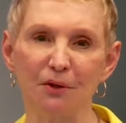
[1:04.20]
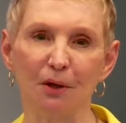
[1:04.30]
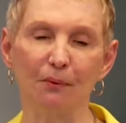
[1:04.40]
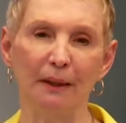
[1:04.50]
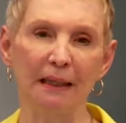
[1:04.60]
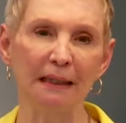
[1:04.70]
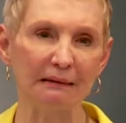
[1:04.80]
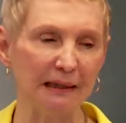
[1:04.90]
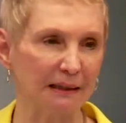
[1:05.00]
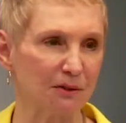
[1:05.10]
You know,
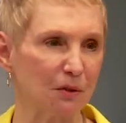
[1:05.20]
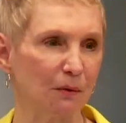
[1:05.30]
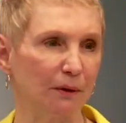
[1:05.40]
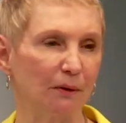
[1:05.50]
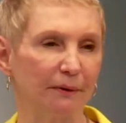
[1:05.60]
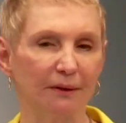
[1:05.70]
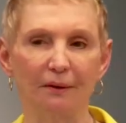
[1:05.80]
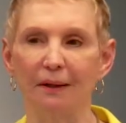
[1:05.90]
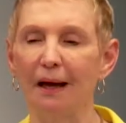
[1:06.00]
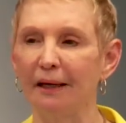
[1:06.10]
anything that's going on in
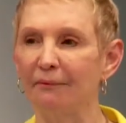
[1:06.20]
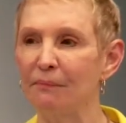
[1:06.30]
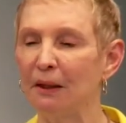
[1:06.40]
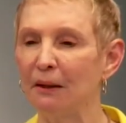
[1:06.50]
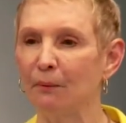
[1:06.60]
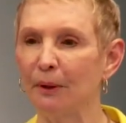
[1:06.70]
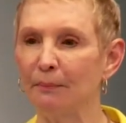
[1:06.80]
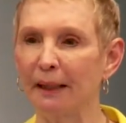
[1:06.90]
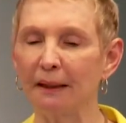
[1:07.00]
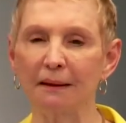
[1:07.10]
our life, we
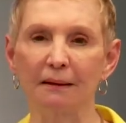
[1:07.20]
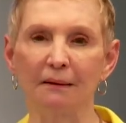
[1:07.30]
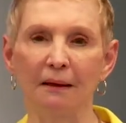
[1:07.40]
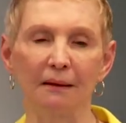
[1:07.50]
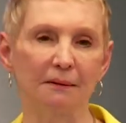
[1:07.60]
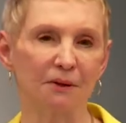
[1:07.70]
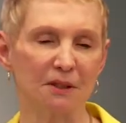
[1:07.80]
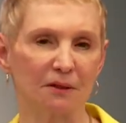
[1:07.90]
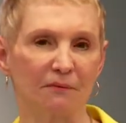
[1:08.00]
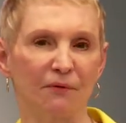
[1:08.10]
make
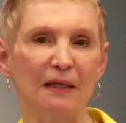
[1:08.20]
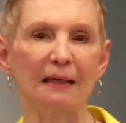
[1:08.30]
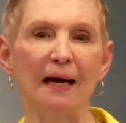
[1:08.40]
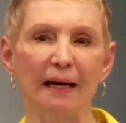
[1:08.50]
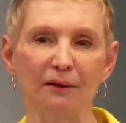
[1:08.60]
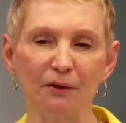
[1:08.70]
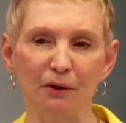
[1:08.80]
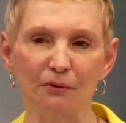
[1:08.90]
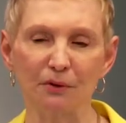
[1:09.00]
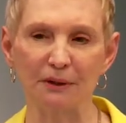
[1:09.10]
a V-line, you
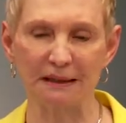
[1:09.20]
know, to the